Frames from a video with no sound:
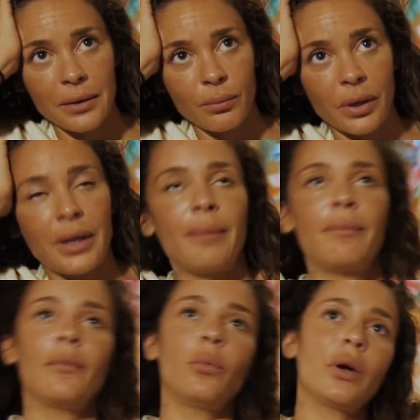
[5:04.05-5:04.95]

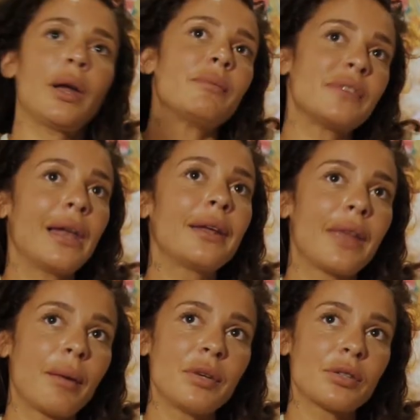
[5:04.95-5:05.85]
what I'm telling
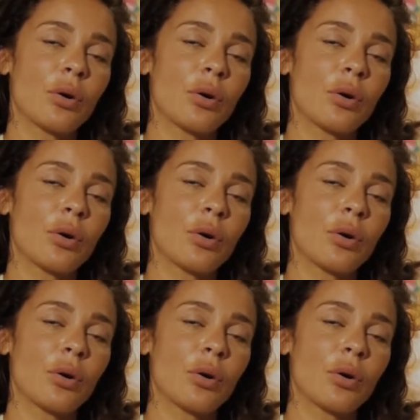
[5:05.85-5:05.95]
them is,